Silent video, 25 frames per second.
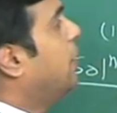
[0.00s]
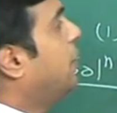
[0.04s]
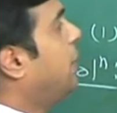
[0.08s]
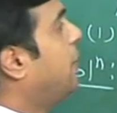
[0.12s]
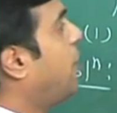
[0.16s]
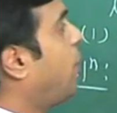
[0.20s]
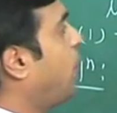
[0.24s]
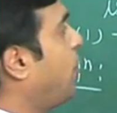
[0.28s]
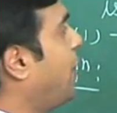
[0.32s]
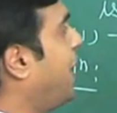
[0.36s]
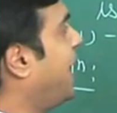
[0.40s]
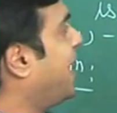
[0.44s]

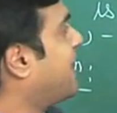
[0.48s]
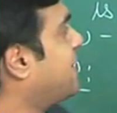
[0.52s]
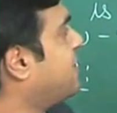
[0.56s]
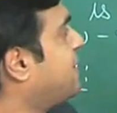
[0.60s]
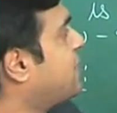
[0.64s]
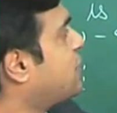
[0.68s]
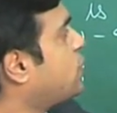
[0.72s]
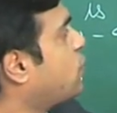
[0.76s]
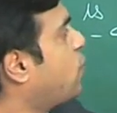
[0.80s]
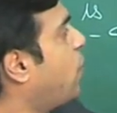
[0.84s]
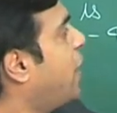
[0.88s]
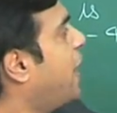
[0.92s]
Now, x
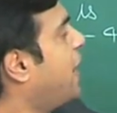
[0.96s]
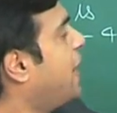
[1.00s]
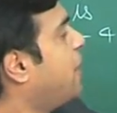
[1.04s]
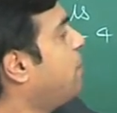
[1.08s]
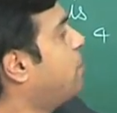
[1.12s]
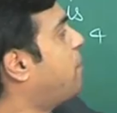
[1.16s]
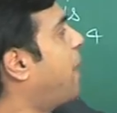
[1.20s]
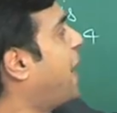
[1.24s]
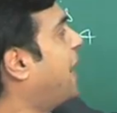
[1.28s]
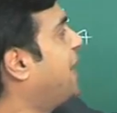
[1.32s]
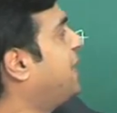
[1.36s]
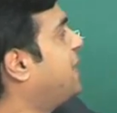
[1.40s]
square
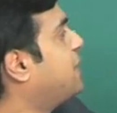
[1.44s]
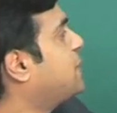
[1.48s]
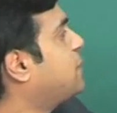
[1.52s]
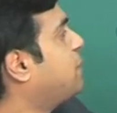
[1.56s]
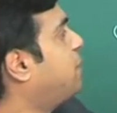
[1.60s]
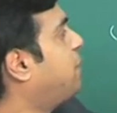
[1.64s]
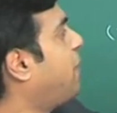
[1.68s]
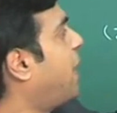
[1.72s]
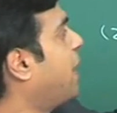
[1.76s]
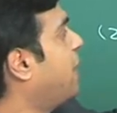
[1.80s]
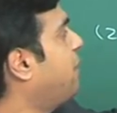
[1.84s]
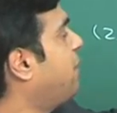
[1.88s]
minus
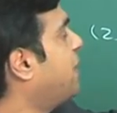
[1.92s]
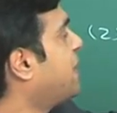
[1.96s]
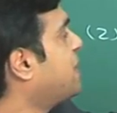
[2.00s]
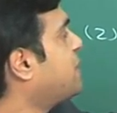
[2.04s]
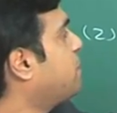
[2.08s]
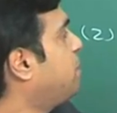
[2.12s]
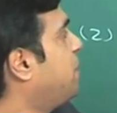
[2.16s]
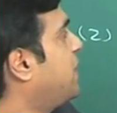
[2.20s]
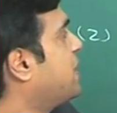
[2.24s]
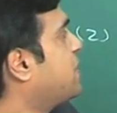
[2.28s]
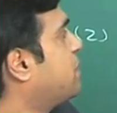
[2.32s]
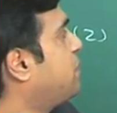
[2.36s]

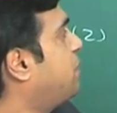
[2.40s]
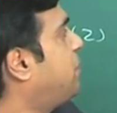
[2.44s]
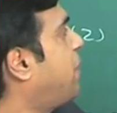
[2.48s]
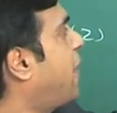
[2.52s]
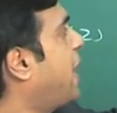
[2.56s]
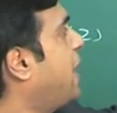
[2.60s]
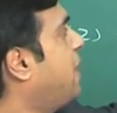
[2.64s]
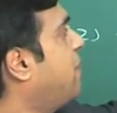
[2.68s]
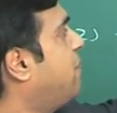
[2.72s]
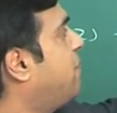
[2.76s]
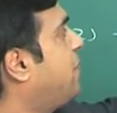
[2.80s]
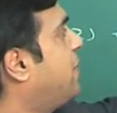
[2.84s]
5x plus
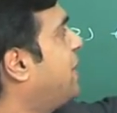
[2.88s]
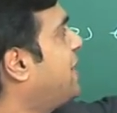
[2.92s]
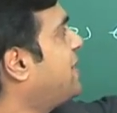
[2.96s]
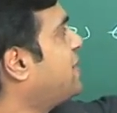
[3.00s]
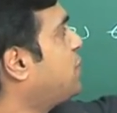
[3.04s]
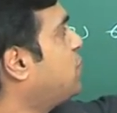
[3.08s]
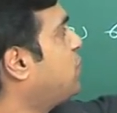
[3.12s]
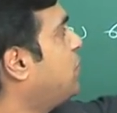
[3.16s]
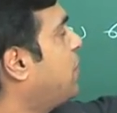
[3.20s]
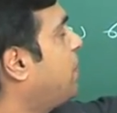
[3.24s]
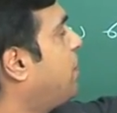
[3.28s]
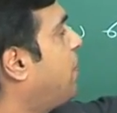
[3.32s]
5
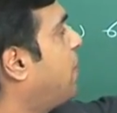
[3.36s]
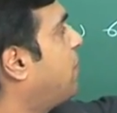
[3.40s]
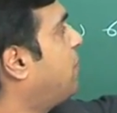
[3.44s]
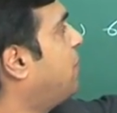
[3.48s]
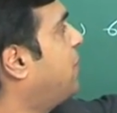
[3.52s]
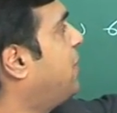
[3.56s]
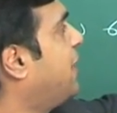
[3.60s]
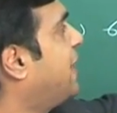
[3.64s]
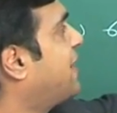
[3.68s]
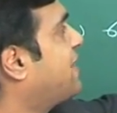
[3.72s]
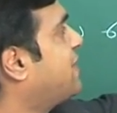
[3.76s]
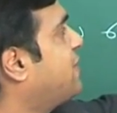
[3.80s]
raised to the
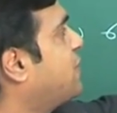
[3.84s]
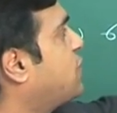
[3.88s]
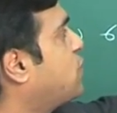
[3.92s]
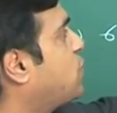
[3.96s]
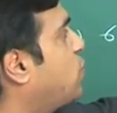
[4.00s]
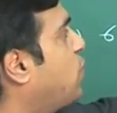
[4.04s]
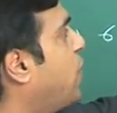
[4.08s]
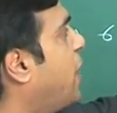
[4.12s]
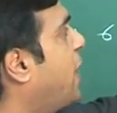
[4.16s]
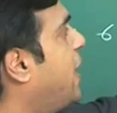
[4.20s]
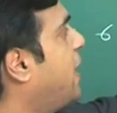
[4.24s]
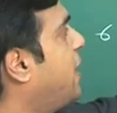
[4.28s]
power x
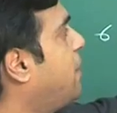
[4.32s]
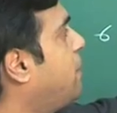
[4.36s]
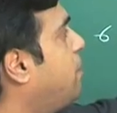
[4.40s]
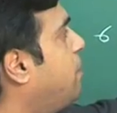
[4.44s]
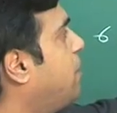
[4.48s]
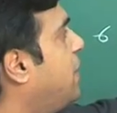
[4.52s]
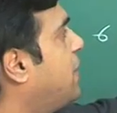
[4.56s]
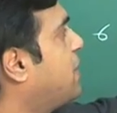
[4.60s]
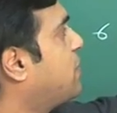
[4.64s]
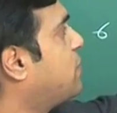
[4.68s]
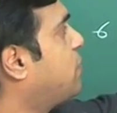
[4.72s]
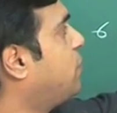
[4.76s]
square
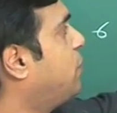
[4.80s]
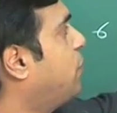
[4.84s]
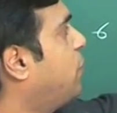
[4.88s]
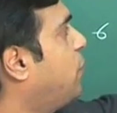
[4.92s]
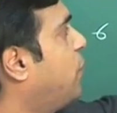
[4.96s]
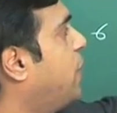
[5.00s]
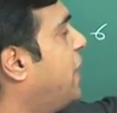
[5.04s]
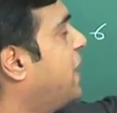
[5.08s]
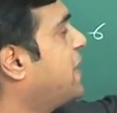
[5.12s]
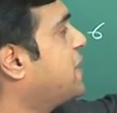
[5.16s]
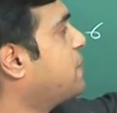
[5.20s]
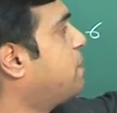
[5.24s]
plus
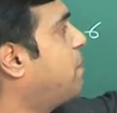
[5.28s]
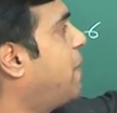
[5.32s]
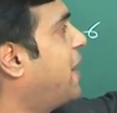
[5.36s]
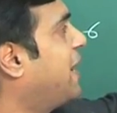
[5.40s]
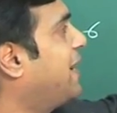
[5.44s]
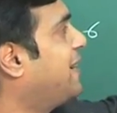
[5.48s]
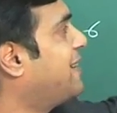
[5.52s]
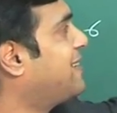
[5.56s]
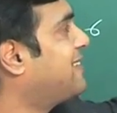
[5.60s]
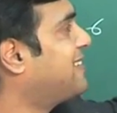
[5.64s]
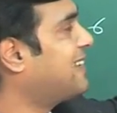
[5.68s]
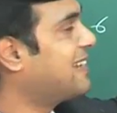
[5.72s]
4x
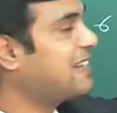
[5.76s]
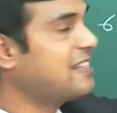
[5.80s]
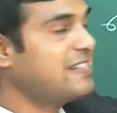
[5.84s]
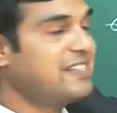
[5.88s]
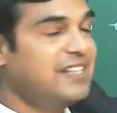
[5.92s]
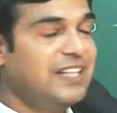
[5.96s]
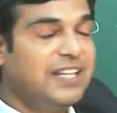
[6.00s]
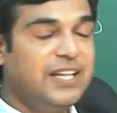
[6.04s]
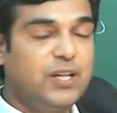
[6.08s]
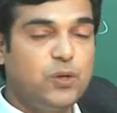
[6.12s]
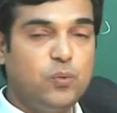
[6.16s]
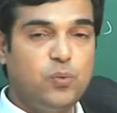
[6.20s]
minus
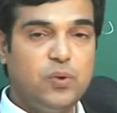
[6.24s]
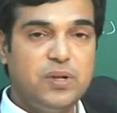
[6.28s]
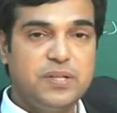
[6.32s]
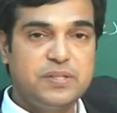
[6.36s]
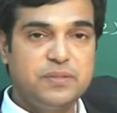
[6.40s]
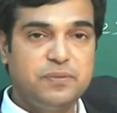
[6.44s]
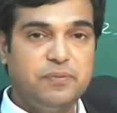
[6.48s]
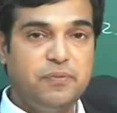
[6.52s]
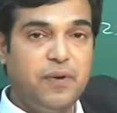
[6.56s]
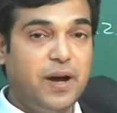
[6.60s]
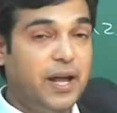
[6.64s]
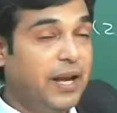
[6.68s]
60
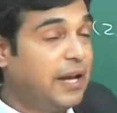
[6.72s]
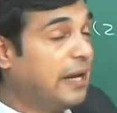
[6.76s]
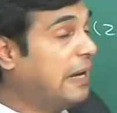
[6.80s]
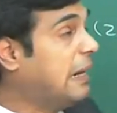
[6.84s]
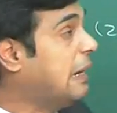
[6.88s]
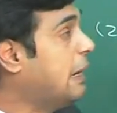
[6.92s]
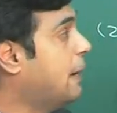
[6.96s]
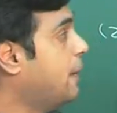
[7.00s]
equals 1